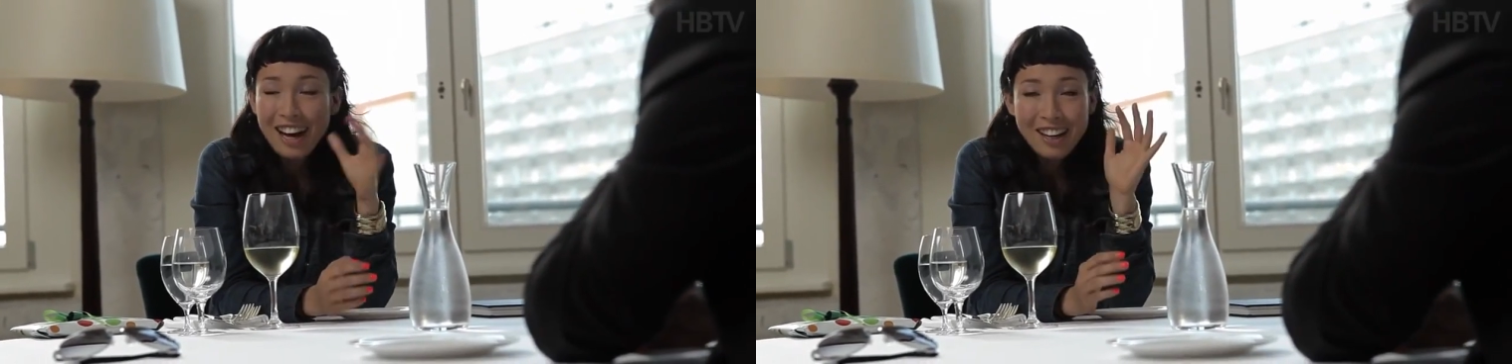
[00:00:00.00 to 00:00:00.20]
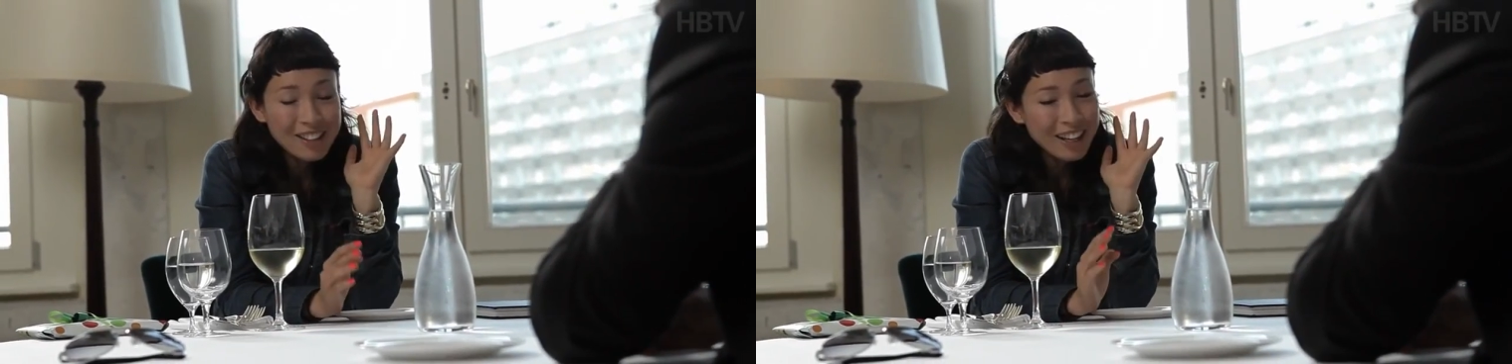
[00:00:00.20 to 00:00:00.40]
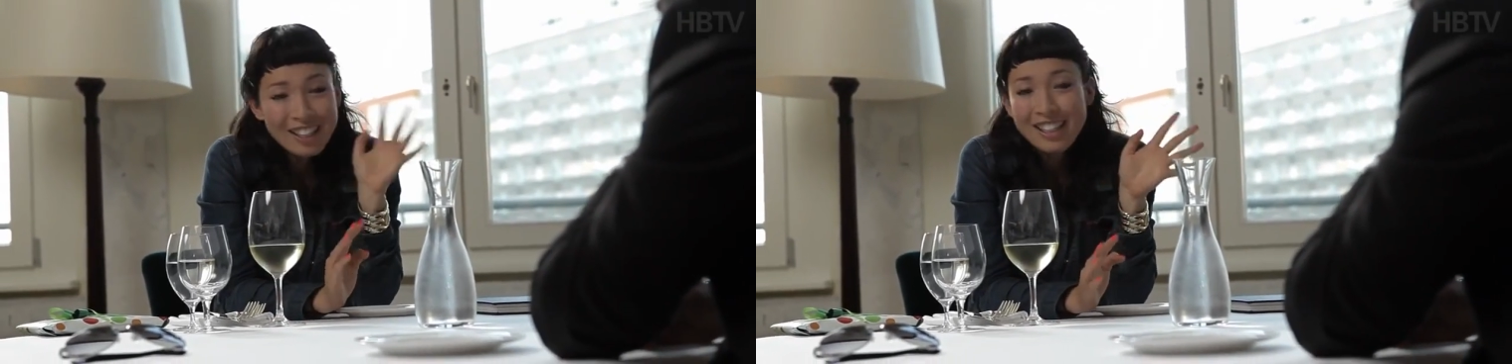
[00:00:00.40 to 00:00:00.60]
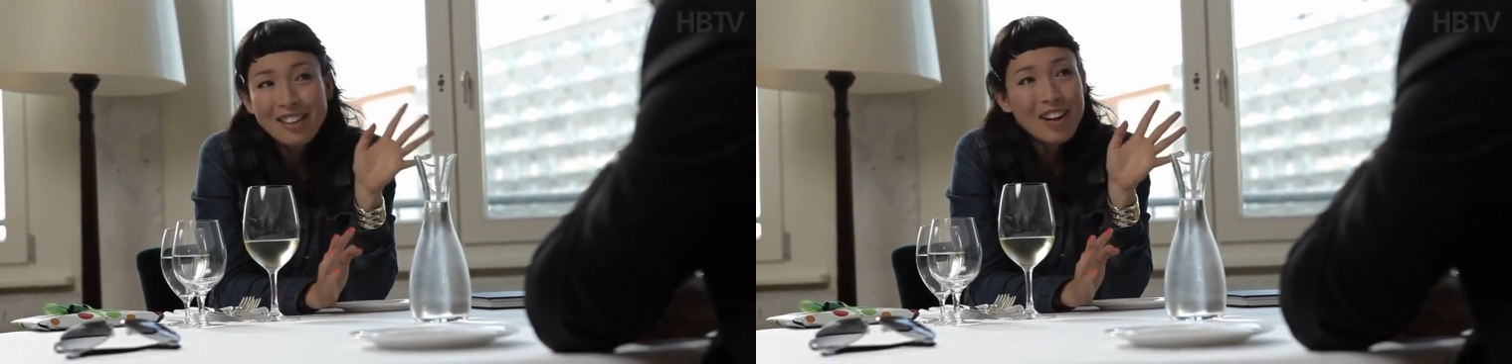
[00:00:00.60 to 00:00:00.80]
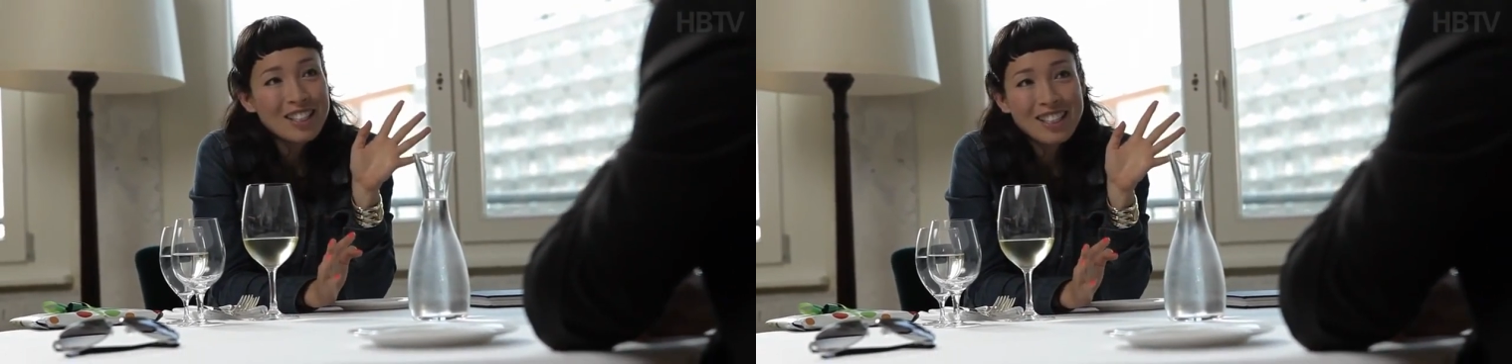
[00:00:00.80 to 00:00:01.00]
I don't know, I'd
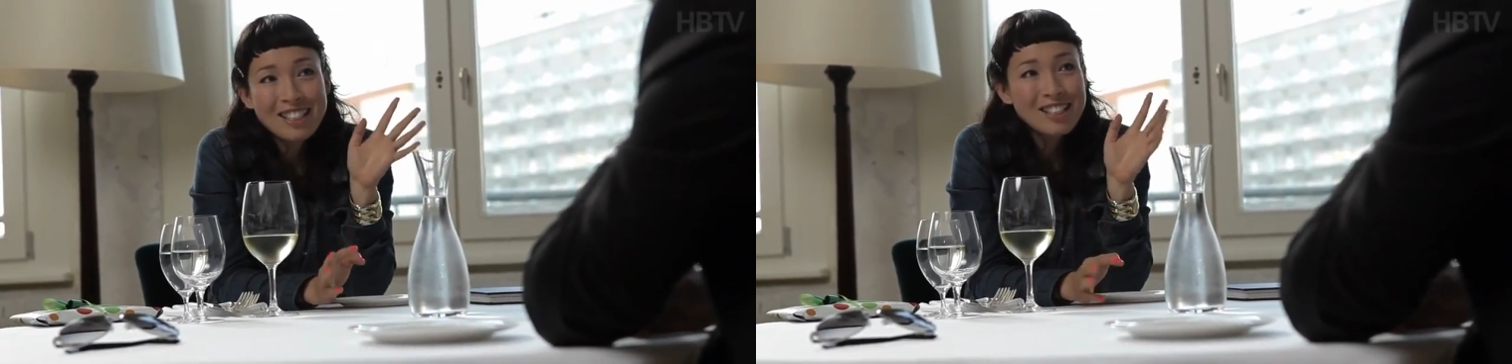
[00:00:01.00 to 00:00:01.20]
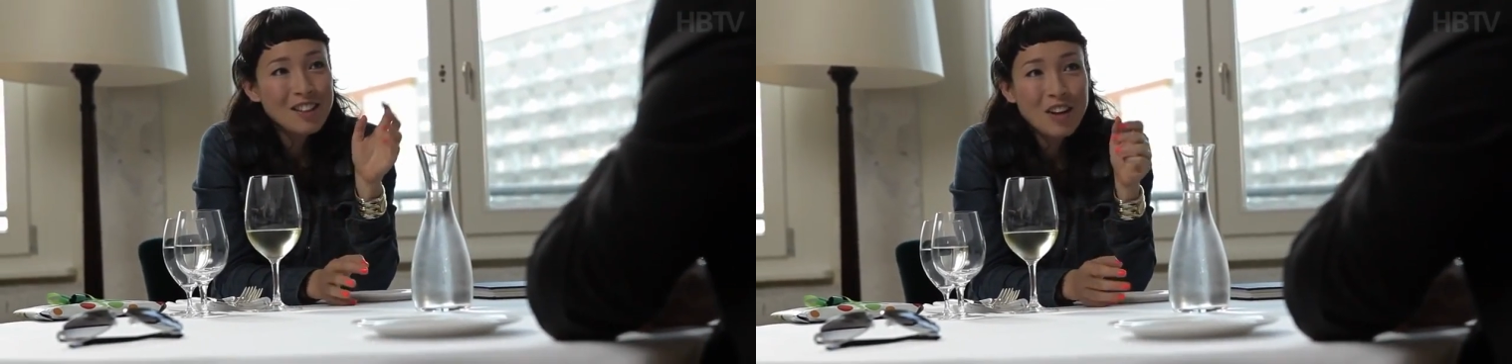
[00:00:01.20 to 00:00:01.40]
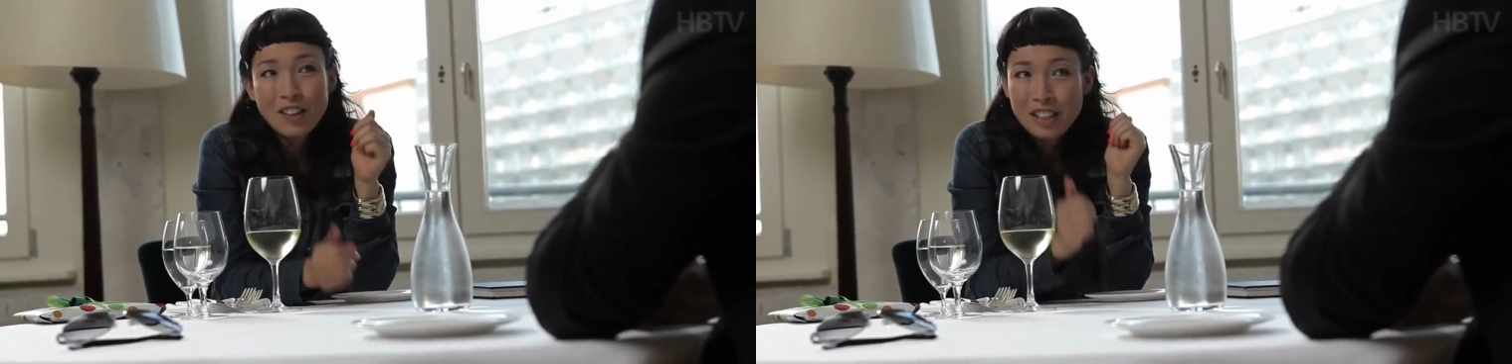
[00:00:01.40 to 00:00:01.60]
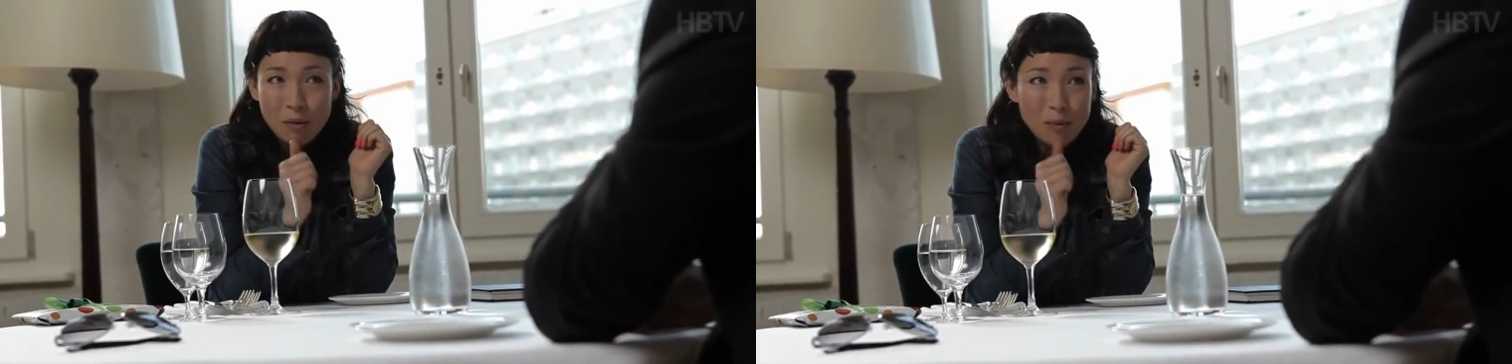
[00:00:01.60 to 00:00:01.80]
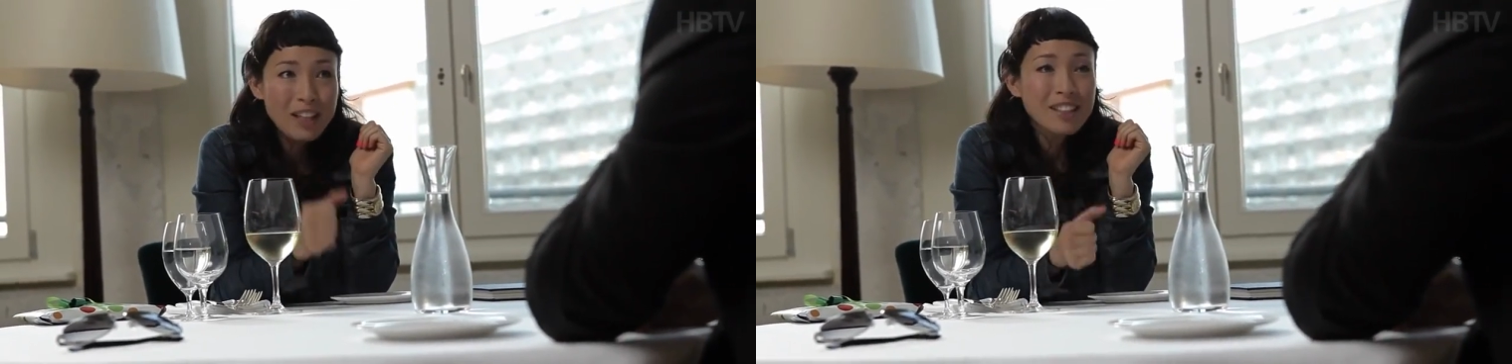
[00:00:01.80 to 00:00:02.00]
get lost in his songs.
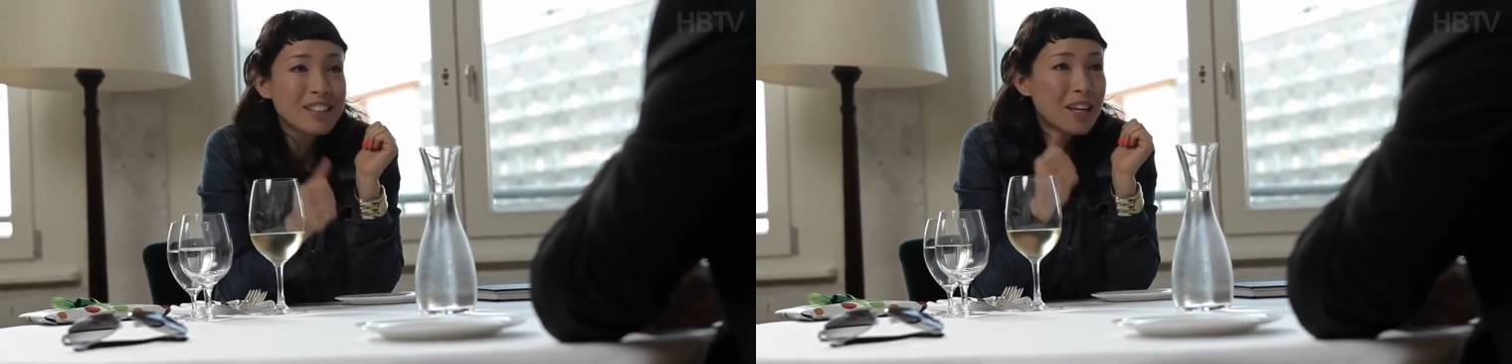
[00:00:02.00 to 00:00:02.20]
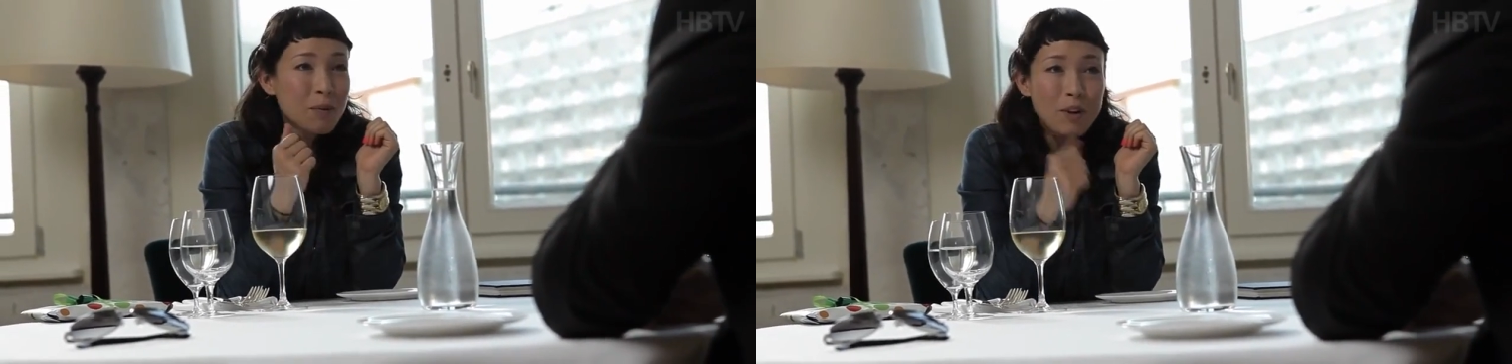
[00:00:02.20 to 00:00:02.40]
I'd play the same